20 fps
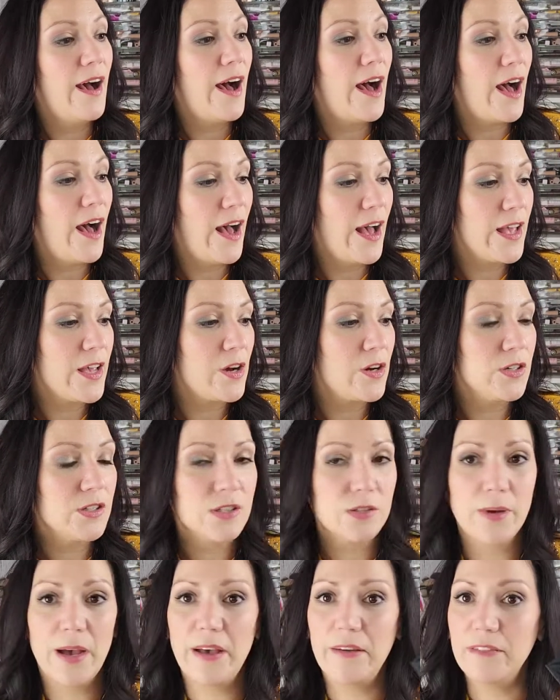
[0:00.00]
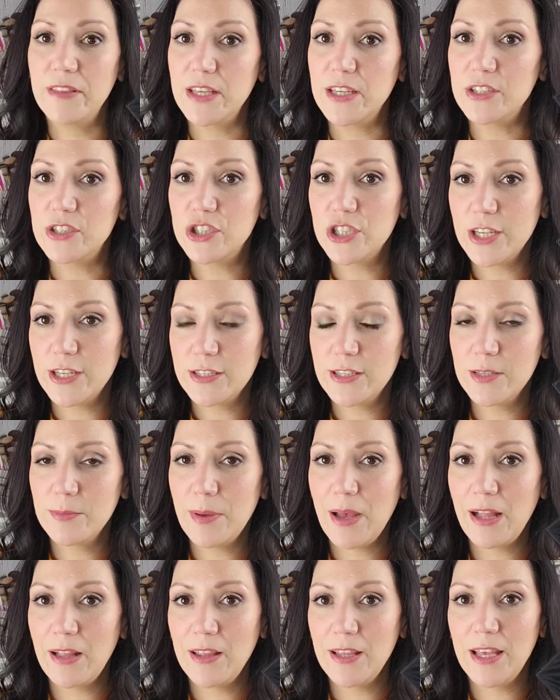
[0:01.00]
I also have the Enchanted
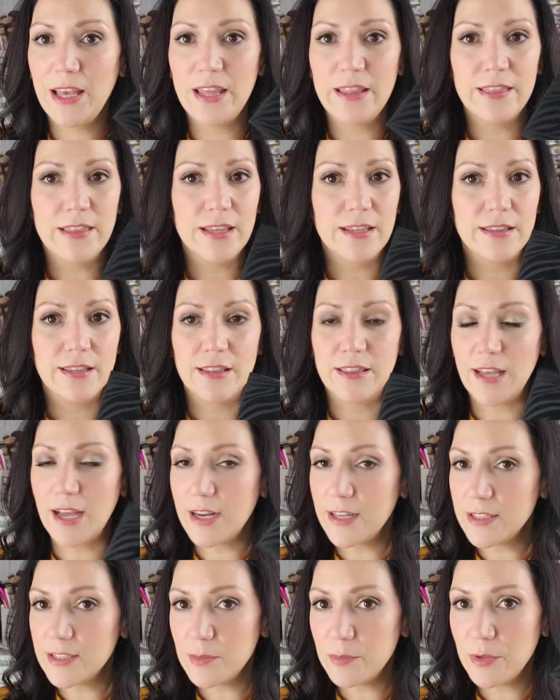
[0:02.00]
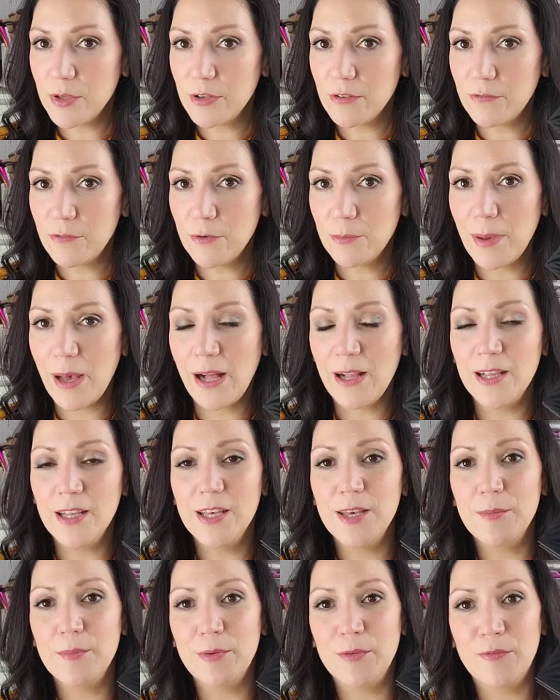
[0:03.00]
palette and think that that is a beautiful
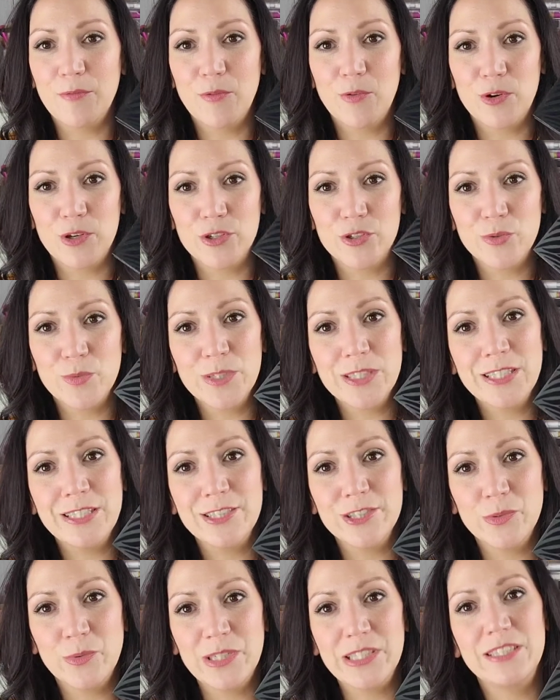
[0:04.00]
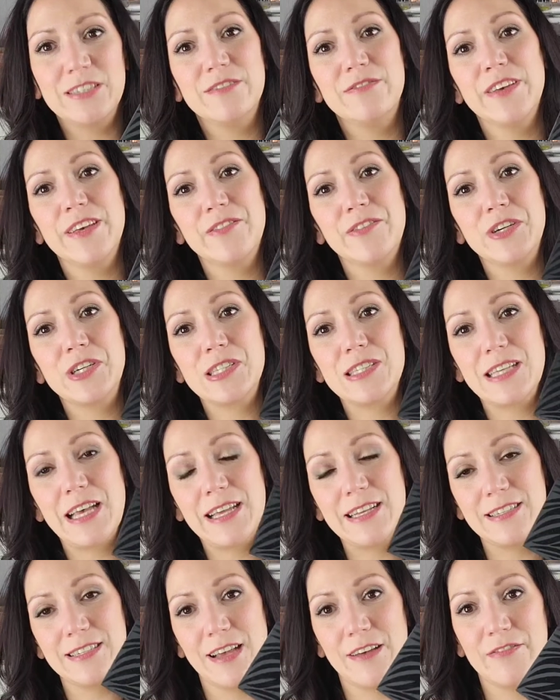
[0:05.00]
palette, but for 2020 favorites, I
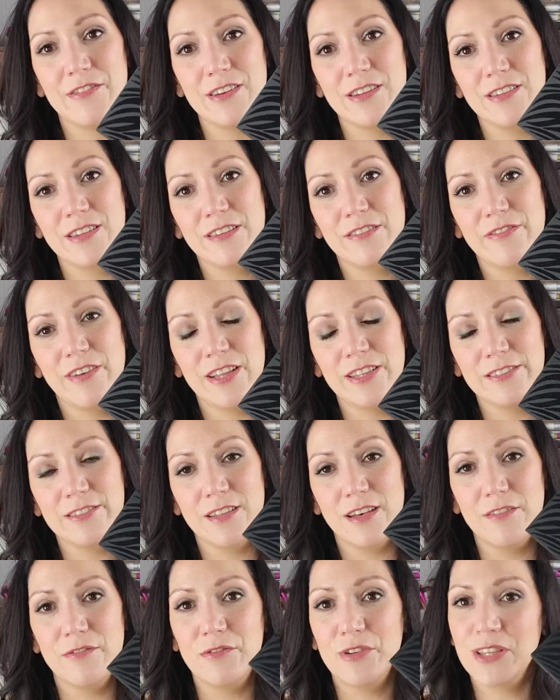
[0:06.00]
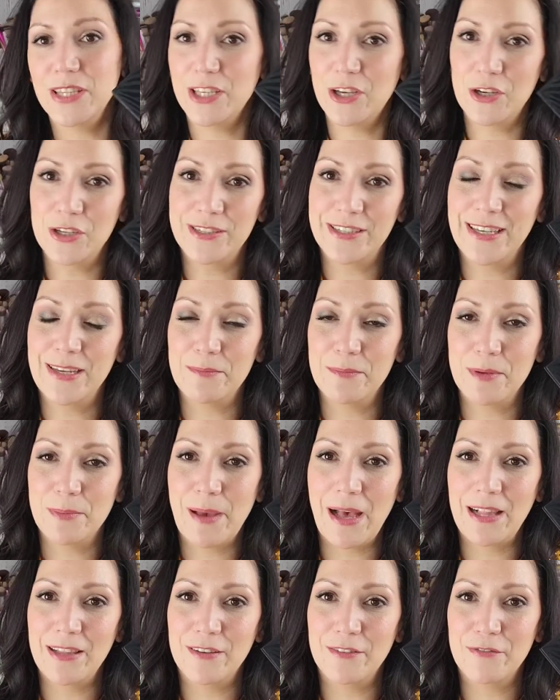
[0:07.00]
definitely fell in love with the Untamed
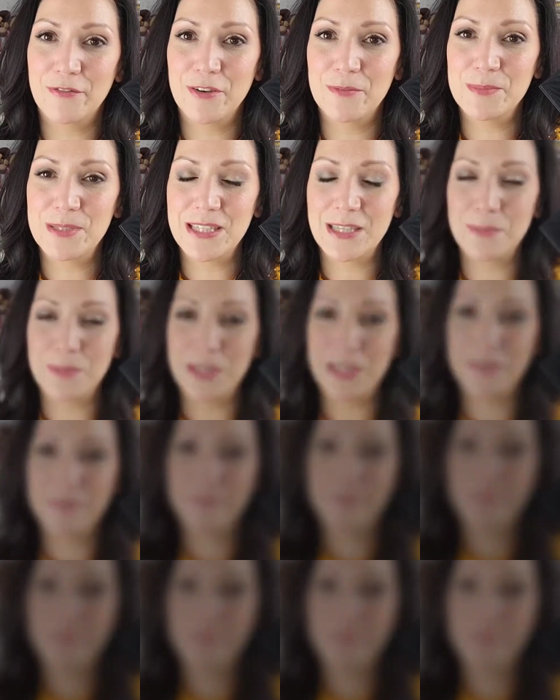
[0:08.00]
palette from Sigma.